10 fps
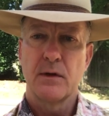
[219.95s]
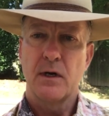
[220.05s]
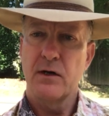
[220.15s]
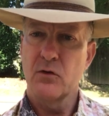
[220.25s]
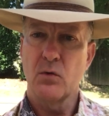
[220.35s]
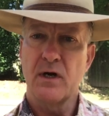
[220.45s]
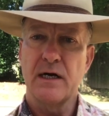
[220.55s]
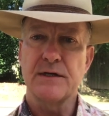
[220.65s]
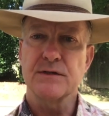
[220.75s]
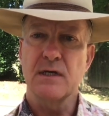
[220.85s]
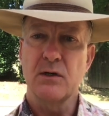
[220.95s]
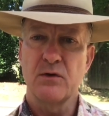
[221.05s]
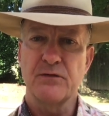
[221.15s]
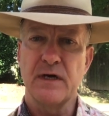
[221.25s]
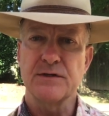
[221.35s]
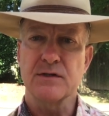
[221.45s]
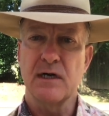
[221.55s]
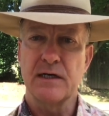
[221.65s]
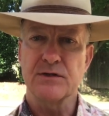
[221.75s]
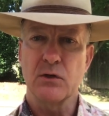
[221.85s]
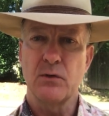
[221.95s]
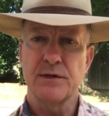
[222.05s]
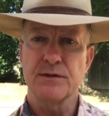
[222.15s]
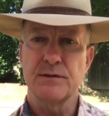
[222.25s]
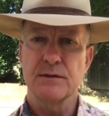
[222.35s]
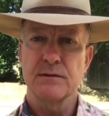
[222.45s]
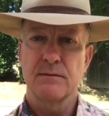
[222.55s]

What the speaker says: Otherwise, he would face consequences.